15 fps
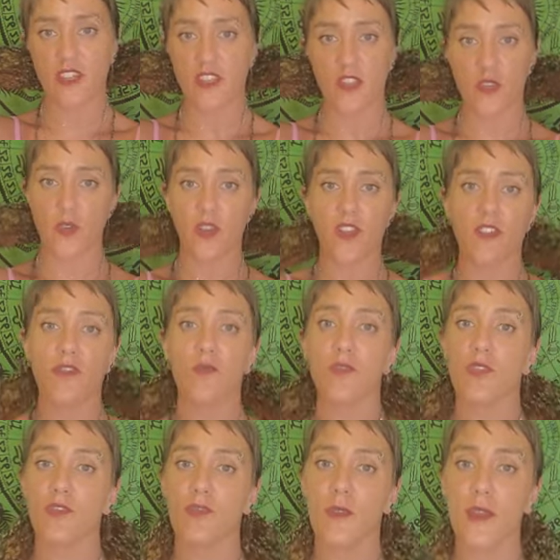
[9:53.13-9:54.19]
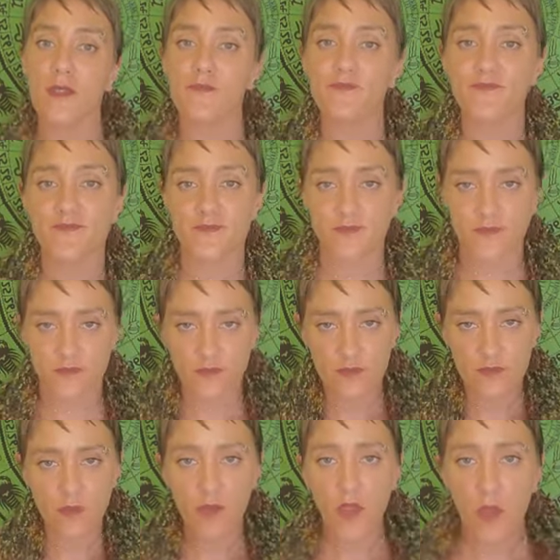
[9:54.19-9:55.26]
intuitive movement
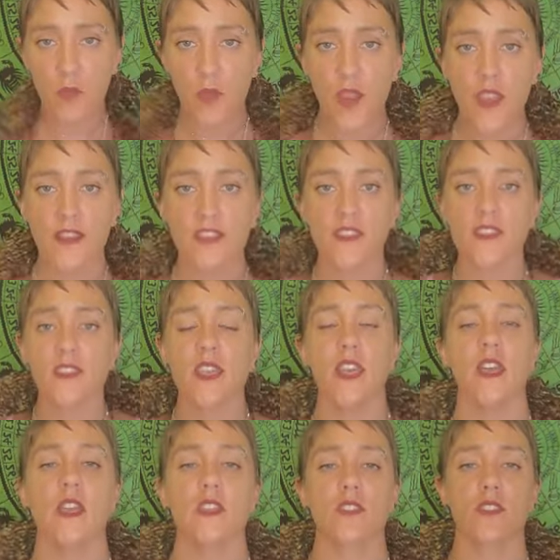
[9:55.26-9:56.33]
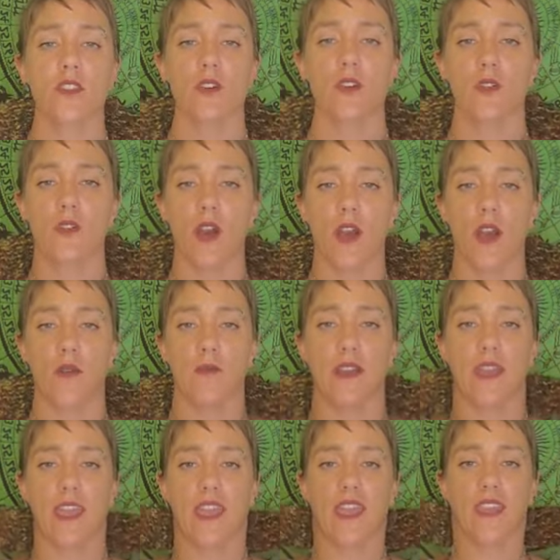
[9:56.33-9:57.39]
practice. So
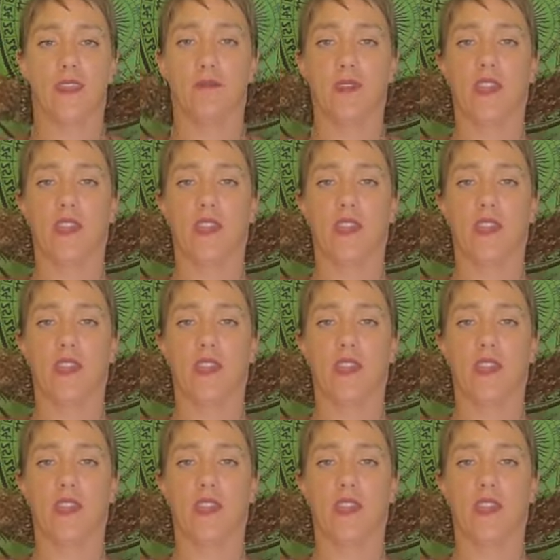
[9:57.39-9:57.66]
again, I'm